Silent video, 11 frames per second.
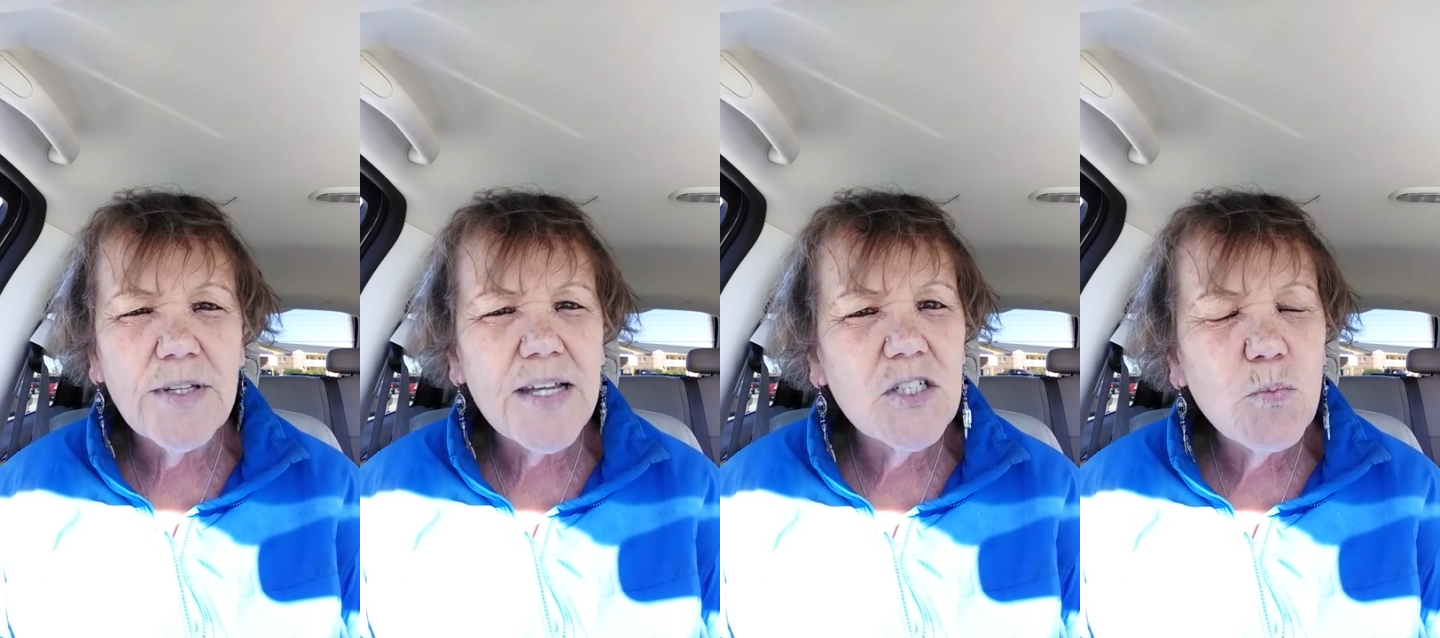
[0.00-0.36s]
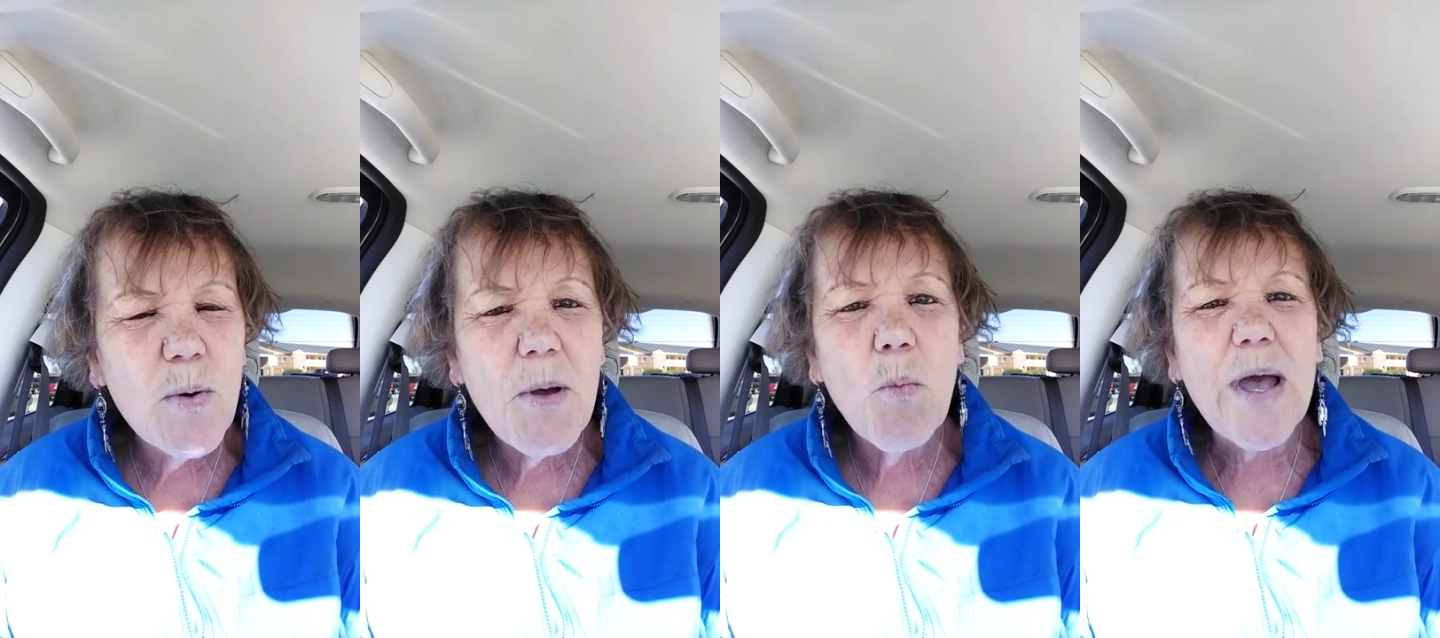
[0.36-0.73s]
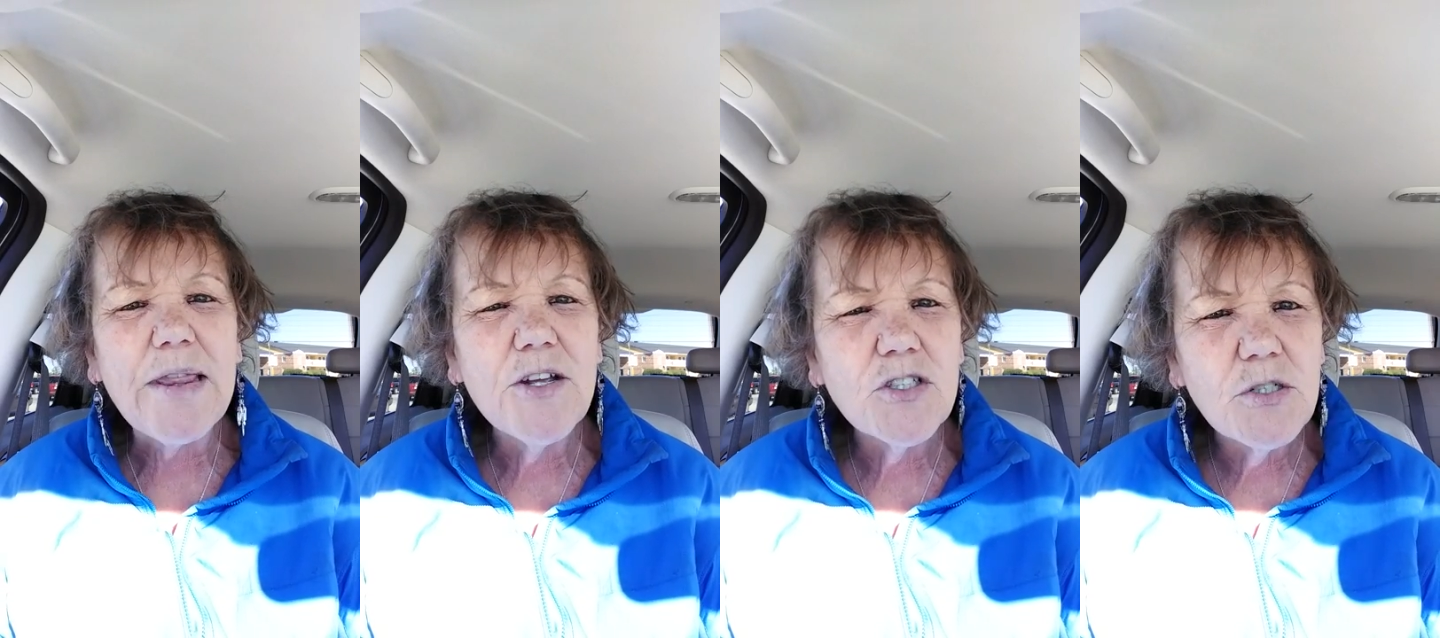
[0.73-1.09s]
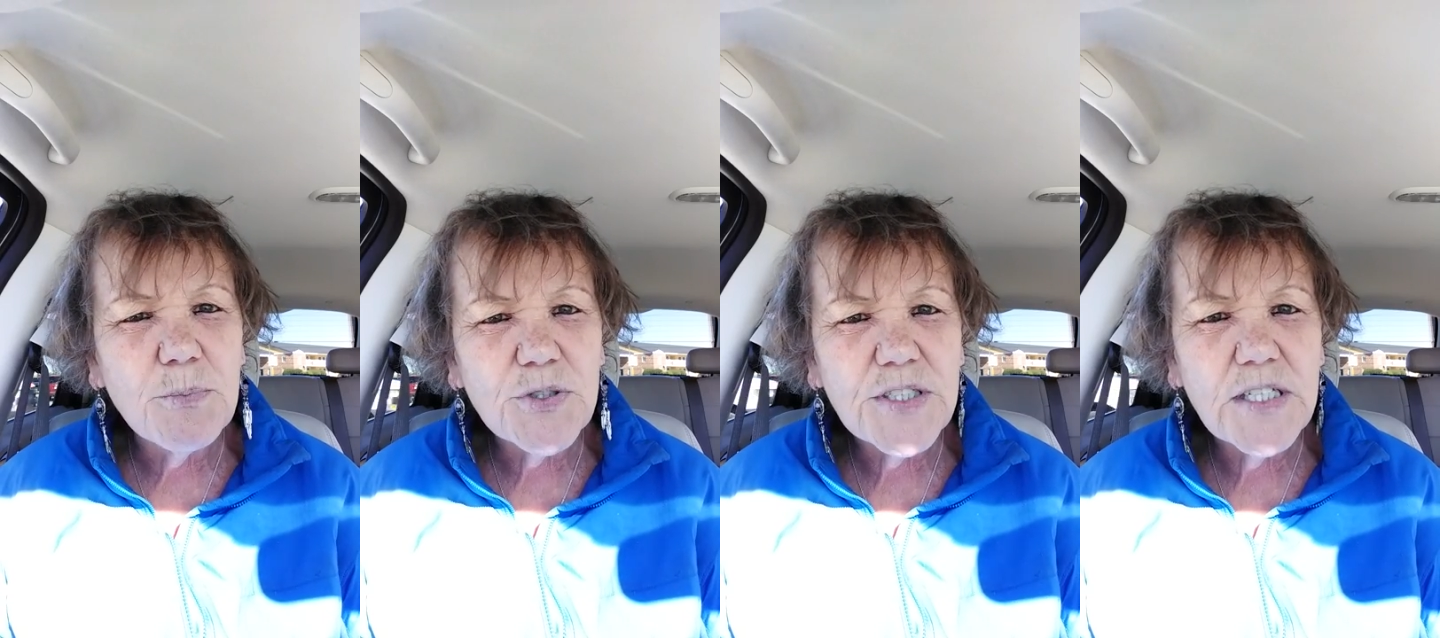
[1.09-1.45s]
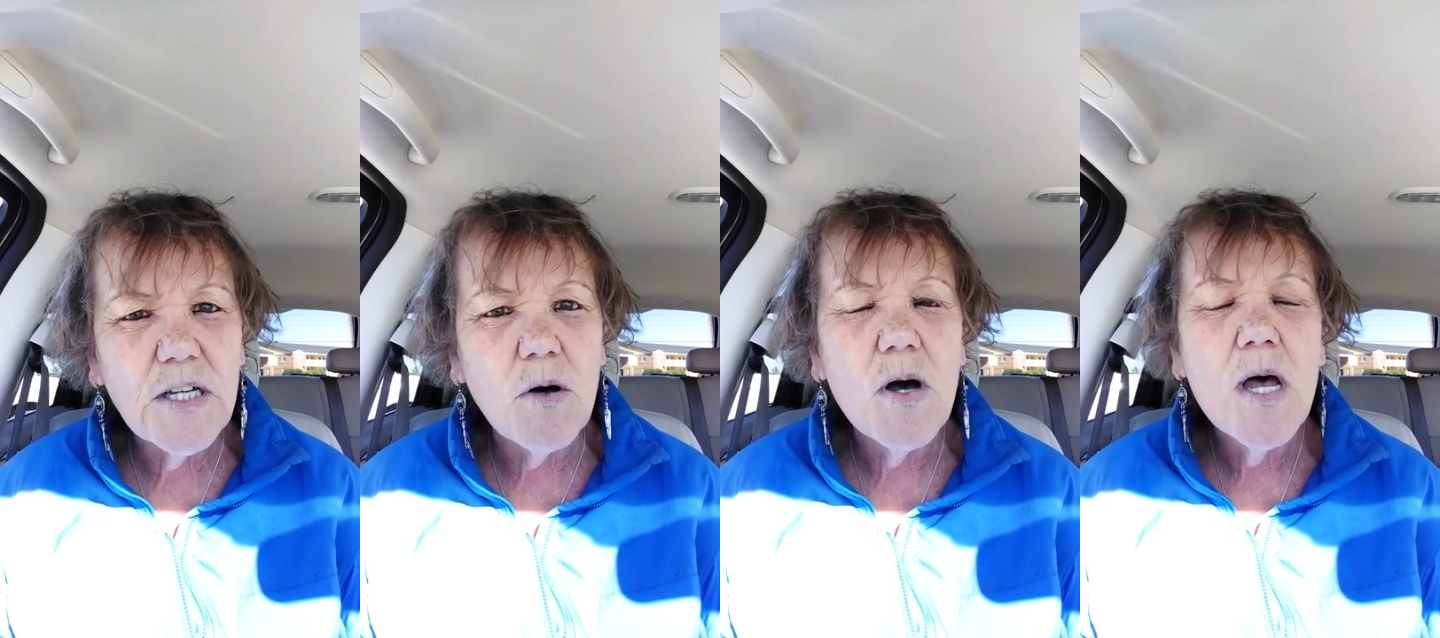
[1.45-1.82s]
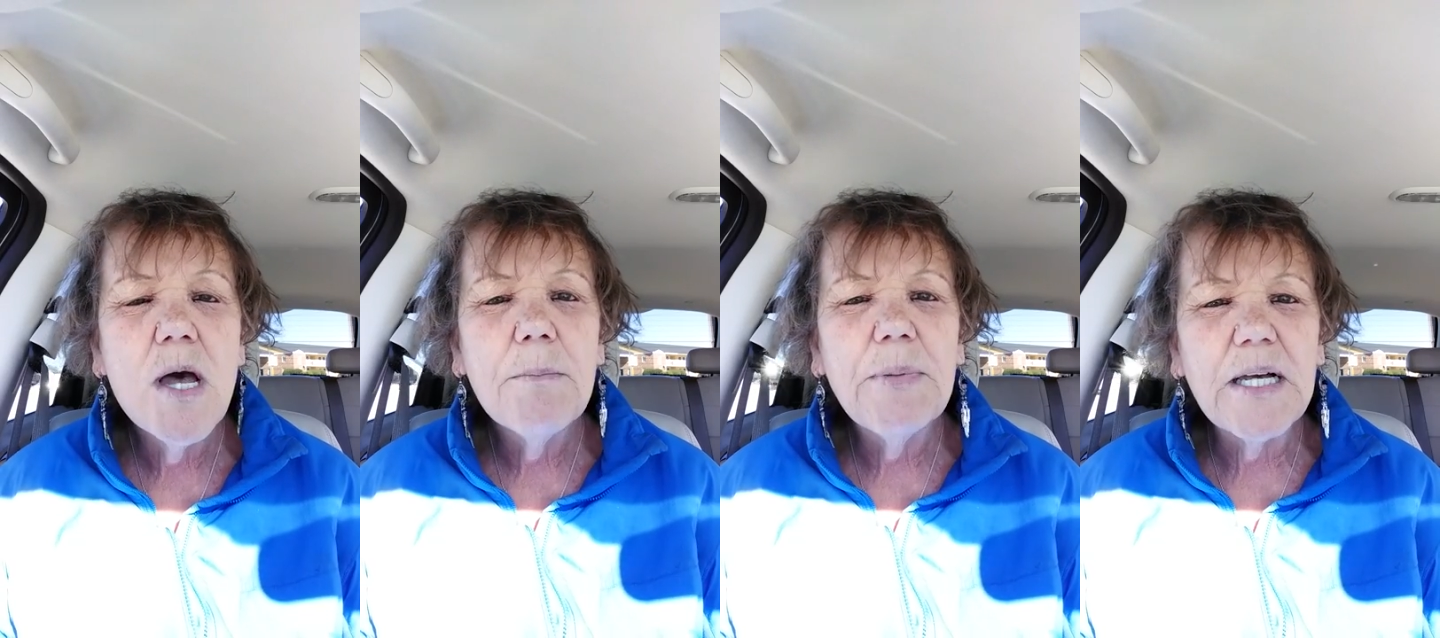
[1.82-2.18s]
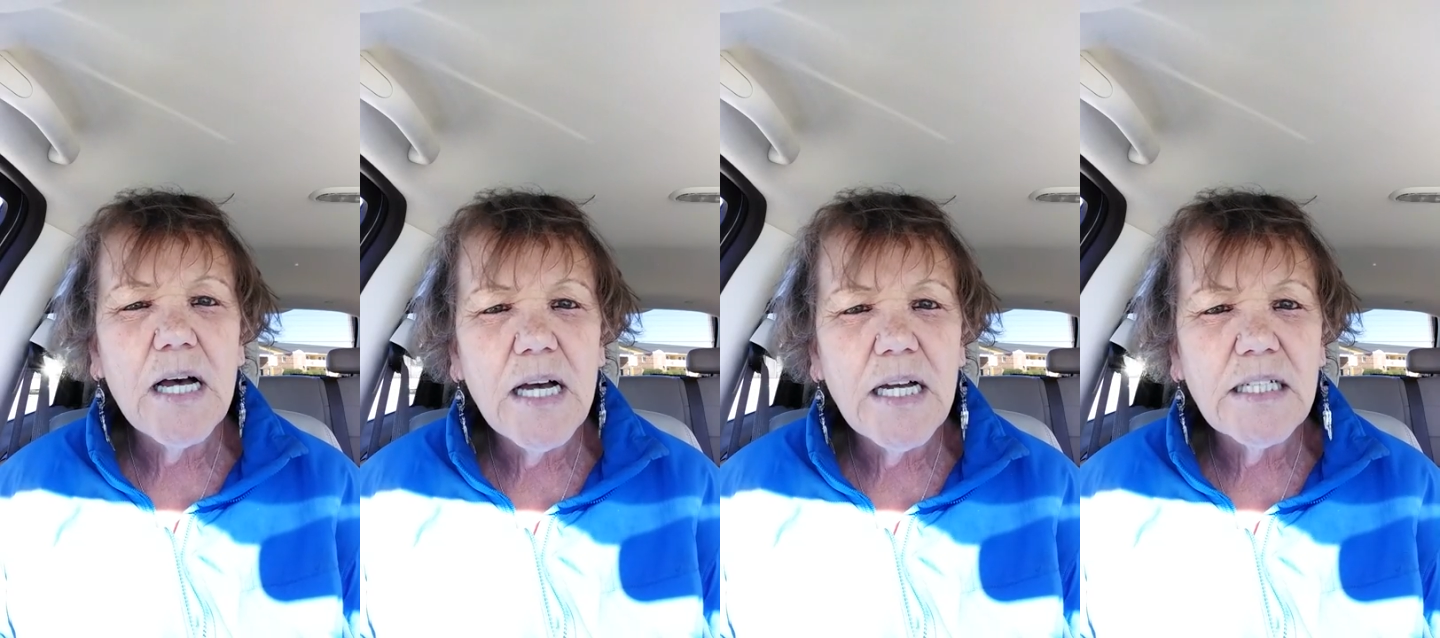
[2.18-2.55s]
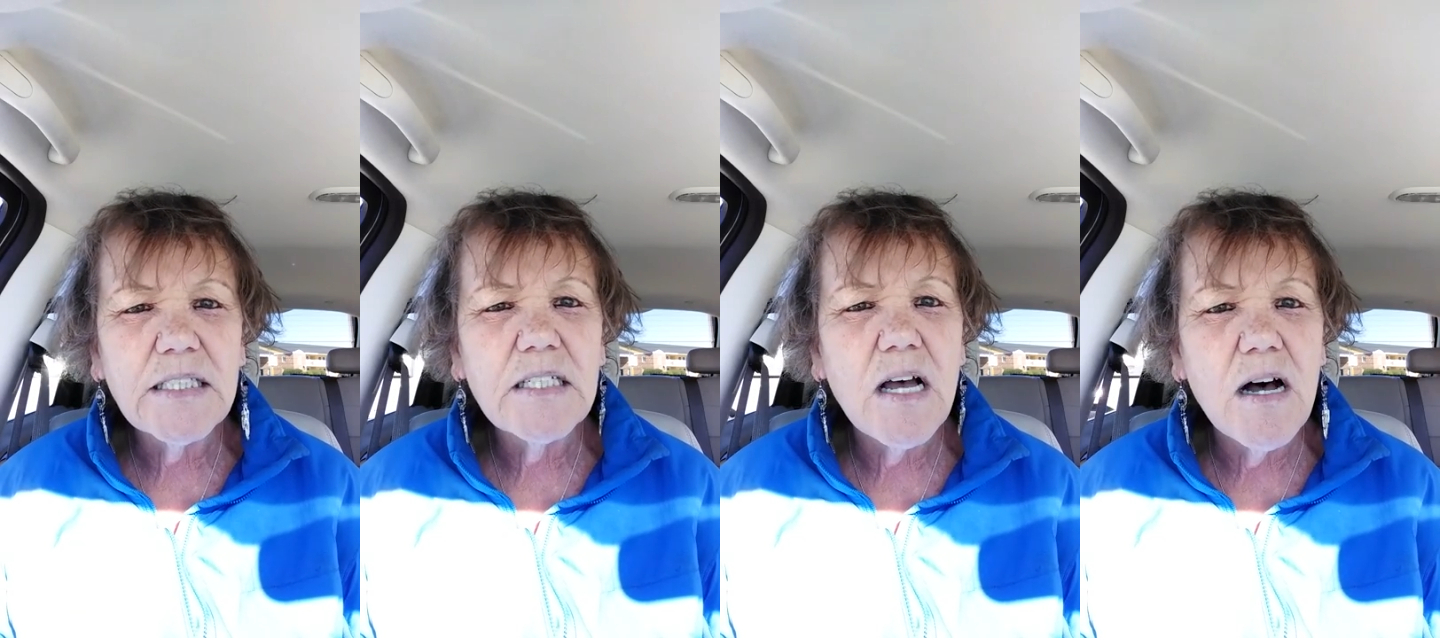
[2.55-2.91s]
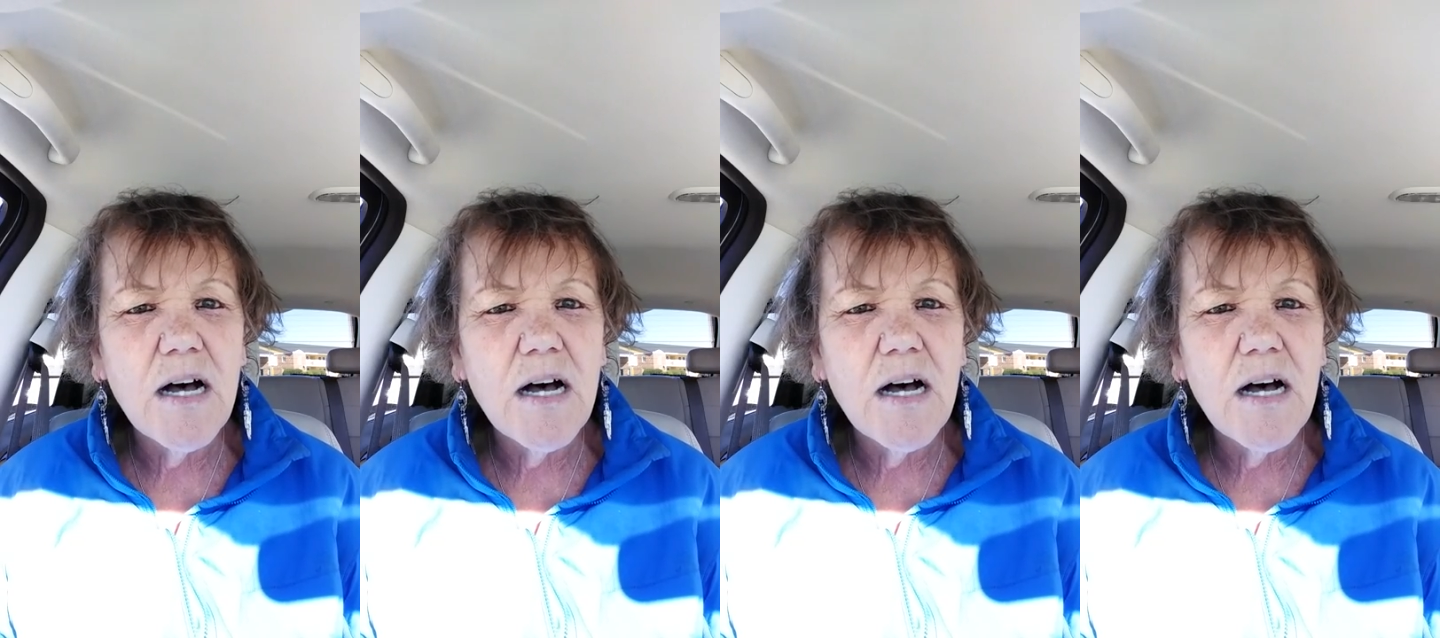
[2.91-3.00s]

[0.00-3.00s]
Now, these women went there to Brazil because